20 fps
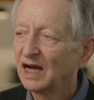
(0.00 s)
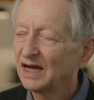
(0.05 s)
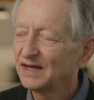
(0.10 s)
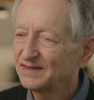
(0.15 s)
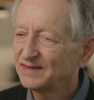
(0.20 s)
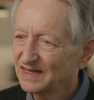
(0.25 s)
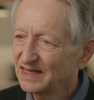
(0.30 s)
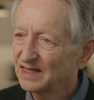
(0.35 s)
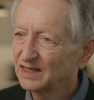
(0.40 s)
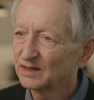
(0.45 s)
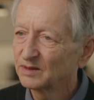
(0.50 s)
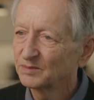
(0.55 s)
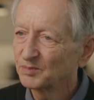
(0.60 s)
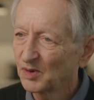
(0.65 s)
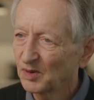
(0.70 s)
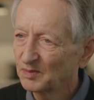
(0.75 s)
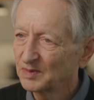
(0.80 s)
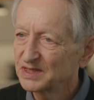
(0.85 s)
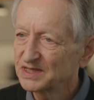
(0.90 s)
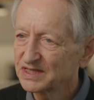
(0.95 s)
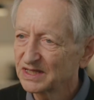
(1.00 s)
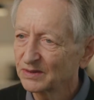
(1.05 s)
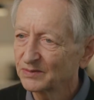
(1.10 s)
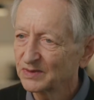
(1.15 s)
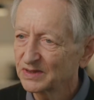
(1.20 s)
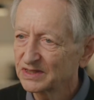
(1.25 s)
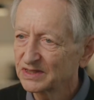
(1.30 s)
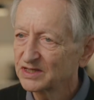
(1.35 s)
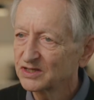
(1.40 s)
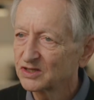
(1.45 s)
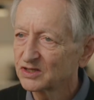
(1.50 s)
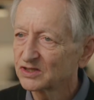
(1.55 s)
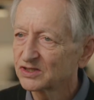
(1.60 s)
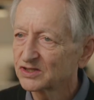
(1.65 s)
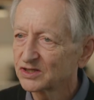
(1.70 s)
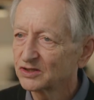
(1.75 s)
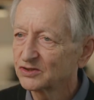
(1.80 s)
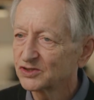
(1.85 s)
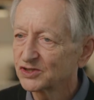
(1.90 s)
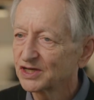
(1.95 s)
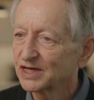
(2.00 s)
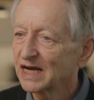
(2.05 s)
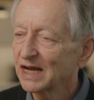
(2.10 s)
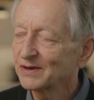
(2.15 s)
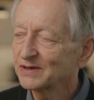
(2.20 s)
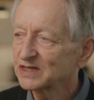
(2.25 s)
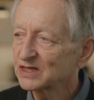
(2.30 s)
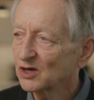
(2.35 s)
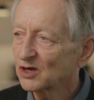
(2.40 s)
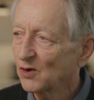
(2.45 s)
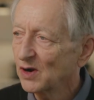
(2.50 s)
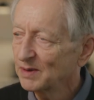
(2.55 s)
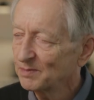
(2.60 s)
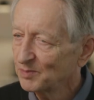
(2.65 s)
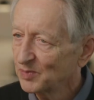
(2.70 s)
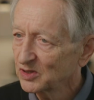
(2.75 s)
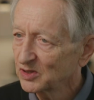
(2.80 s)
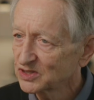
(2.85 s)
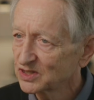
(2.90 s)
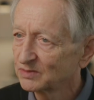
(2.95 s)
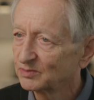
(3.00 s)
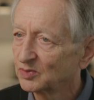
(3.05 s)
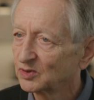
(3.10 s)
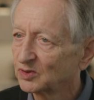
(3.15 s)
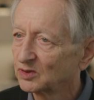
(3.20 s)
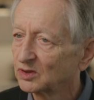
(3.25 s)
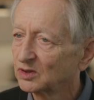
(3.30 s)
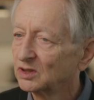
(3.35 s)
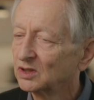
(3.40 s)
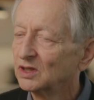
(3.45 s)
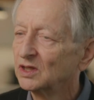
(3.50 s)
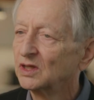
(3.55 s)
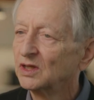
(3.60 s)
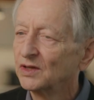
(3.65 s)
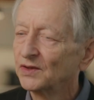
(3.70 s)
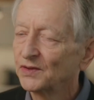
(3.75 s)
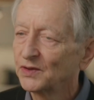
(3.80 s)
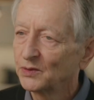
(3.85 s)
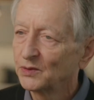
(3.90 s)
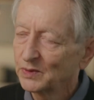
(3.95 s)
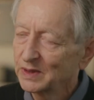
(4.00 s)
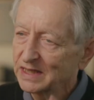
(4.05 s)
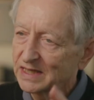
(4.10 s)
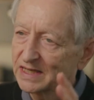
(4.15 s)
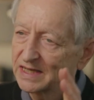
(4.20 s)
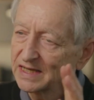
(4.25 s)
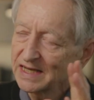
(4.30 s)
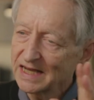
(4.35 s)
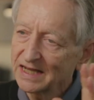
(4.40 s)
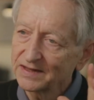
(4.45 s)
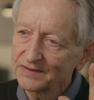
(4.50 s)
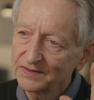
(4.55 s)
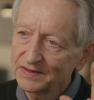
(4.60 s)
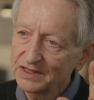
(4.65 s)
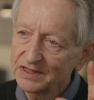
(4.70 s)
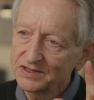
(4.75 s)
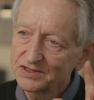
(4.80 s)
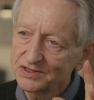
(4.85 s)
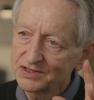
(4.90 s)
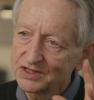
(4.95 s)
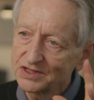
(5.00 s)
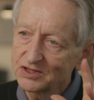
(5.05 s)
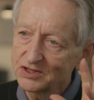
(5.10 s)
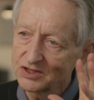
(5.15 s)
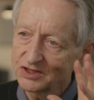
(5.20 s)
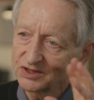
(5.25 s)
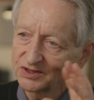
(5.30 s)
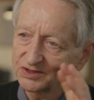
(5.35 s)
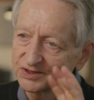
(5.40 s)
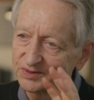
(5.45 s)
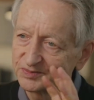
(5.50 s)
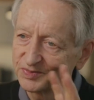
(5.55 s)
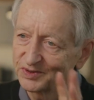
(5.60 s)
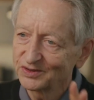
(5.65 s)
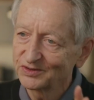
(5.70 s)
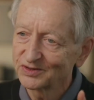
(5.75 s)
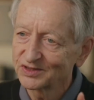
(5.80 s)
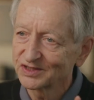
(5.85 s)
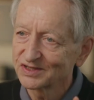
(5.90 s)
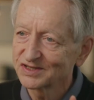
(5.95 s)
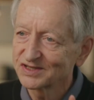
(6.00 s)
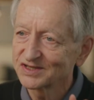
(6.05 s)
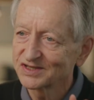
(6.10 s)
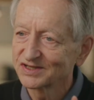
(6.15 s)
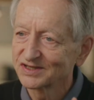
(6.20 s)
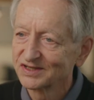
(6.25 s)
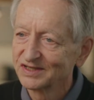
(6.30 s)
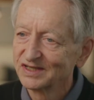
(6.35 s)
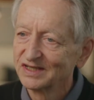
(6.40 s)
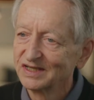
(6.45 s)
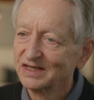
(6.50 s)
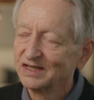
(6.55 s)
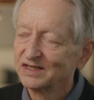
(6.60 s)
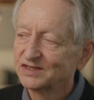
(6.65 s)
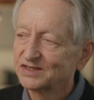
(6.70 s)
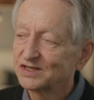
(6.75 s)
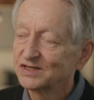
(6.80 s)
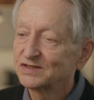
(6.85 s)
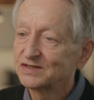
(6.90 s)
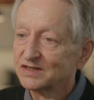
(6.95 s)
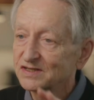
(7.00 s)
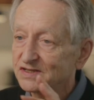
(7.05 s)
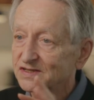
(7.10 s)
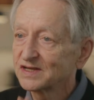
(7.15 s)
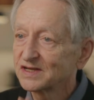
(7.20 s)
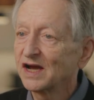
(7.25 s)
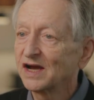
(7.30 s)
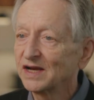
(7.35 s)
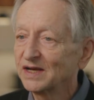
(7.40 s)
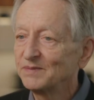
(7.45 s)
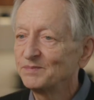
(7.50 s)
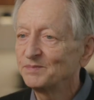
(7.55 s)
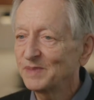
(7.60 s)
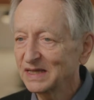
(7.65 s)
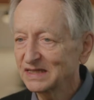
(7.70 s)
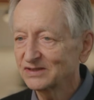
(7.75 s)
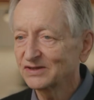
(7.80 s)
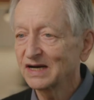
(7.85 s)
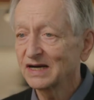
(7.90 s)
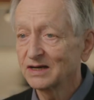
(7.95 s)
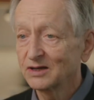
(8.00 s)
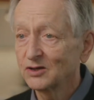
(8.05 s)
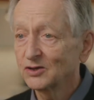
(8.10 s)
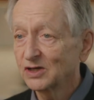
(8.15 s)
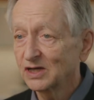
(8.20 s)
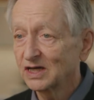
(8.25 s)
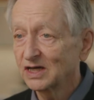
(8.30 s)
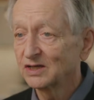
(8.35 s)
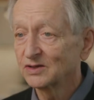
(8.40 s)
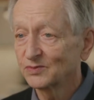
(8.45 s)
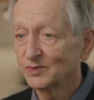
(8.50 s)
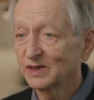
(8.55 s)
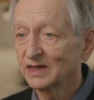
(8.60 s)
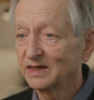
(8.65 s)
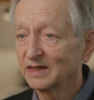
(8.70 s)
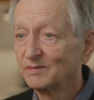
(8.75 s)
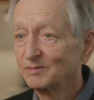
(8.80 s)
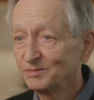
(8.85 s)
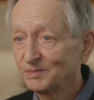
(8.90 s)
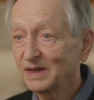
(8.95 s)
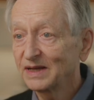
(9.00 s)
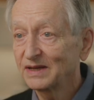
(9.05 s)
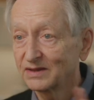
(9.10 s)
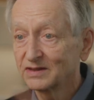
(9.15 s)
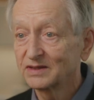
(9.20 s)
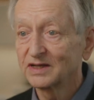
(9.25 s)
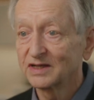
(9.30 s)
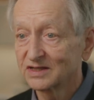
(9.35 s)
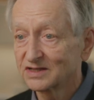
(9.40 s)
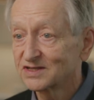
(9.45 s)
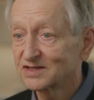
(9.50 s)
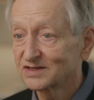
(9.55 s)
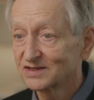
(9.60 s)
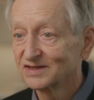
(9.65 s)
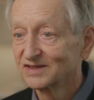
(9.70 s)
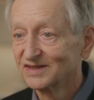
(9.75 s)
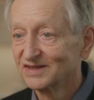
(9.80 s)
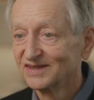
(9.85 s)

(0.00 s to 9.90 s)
I think it'll probably stick with a digital solution. Now, it's quite possible that we can get these digital computers to design better analog hardware, better than us.